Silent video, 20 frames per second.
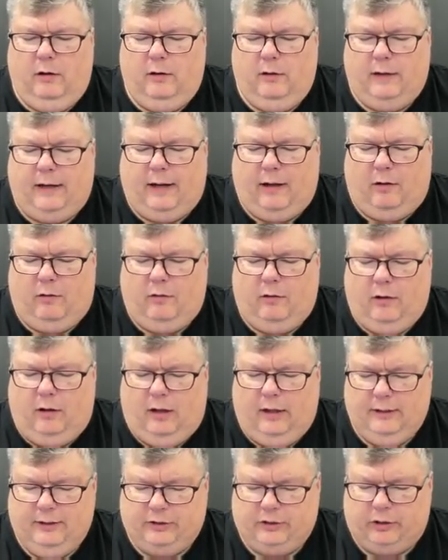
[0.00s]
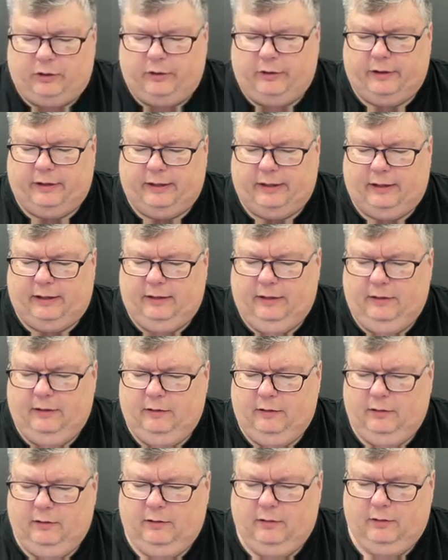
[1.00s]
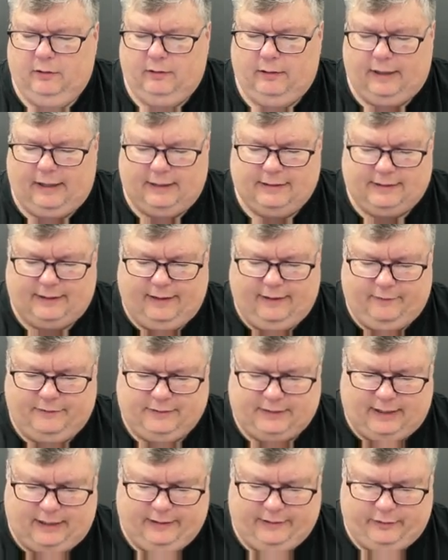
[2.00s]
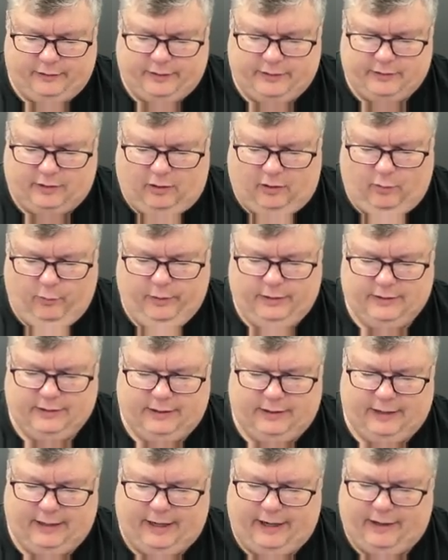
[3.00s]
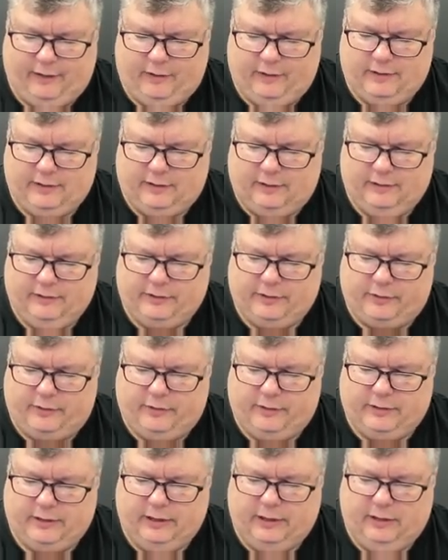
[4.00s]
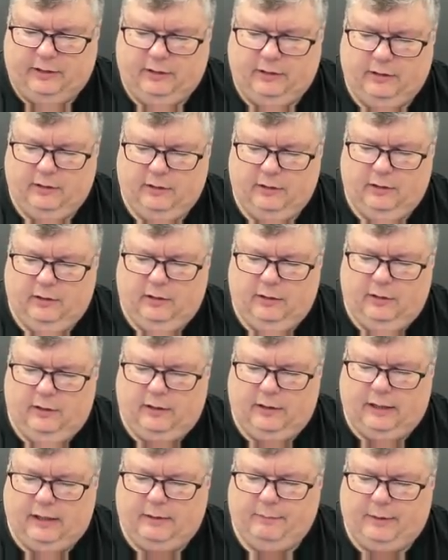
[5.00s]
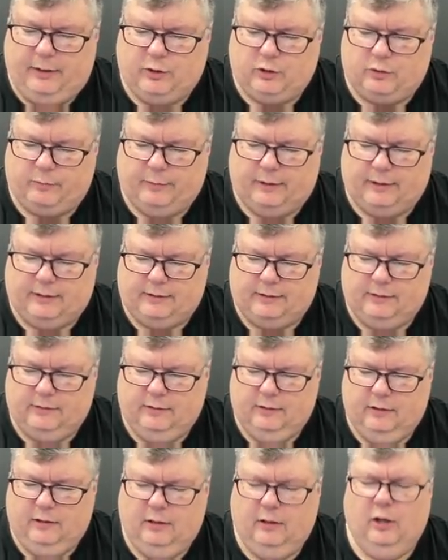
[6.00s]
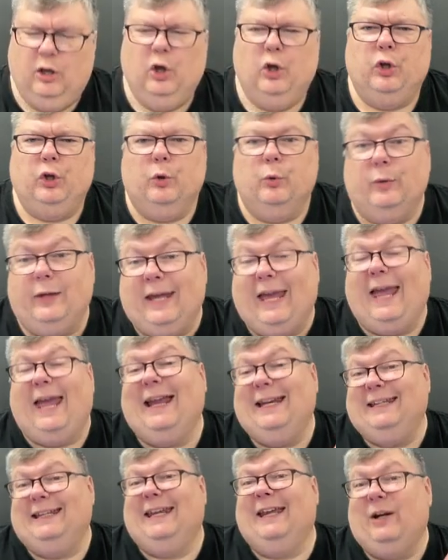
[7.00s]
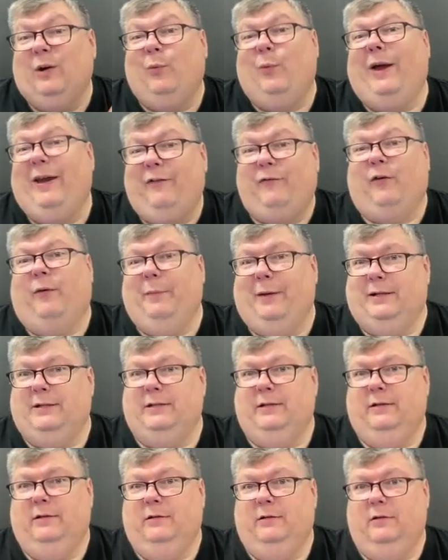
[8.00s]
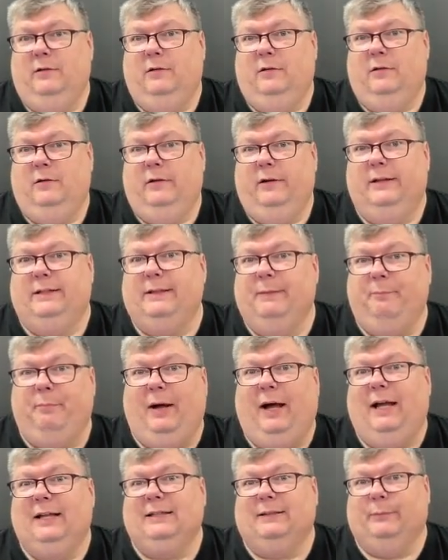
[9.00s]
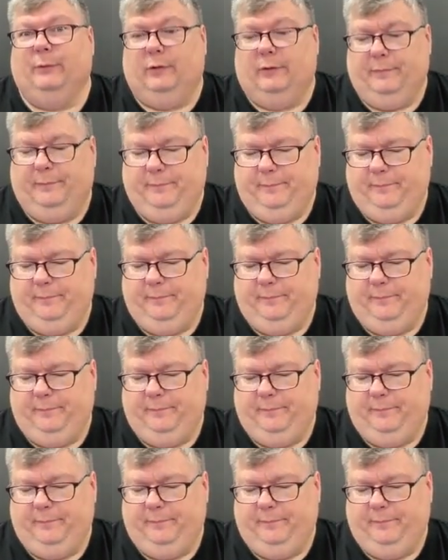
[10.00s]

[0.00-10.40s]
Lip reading: Now, uncertainty, as I have said, there is always an inherent uncertainty in measurements. You can't get away from it. It's impossible.